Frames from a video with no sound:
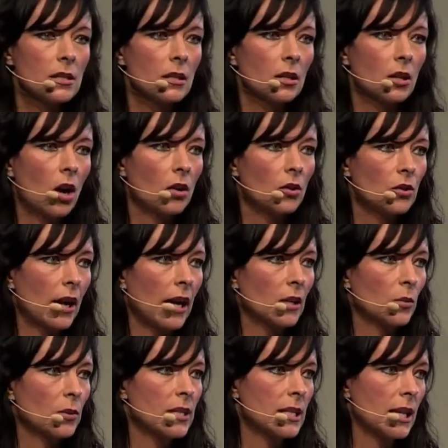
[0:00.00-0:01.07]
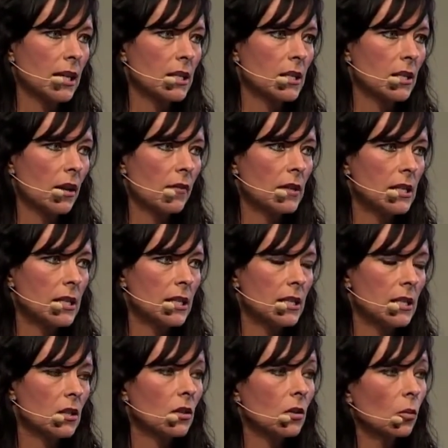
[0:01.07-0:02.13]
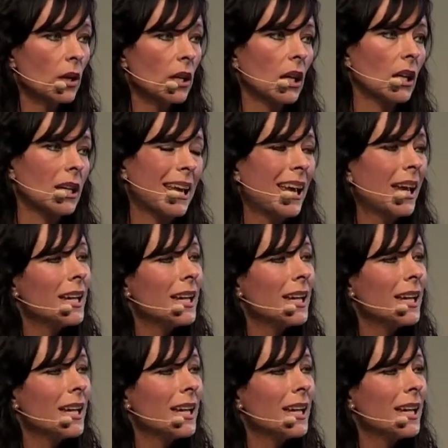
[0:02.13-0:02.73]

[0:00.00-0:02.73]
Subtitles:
that contract with psych services so that we can